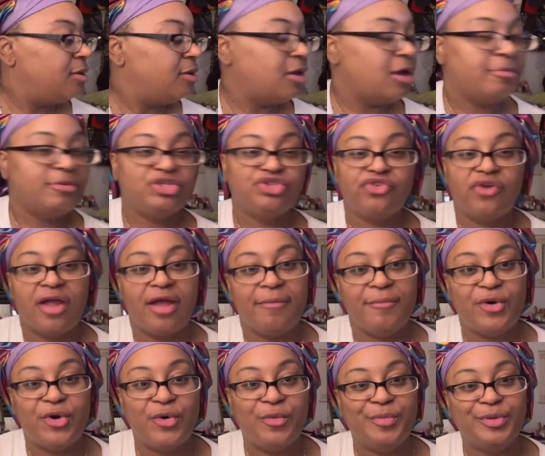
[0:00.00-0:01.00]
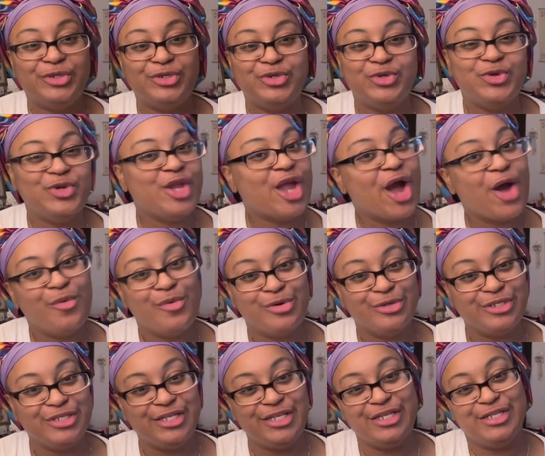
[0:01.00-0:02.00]
I'm going to try them on, but you, all
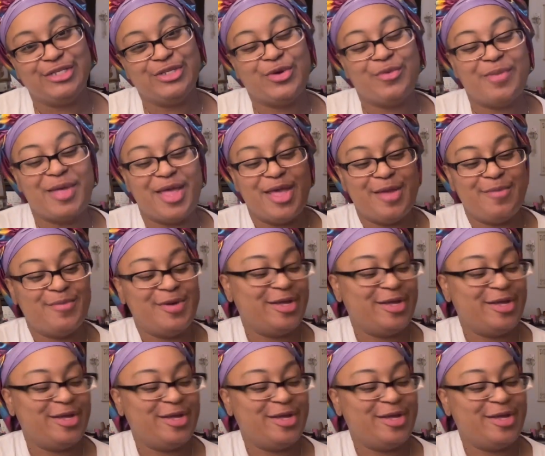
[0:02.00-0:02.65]
won't see it so bad.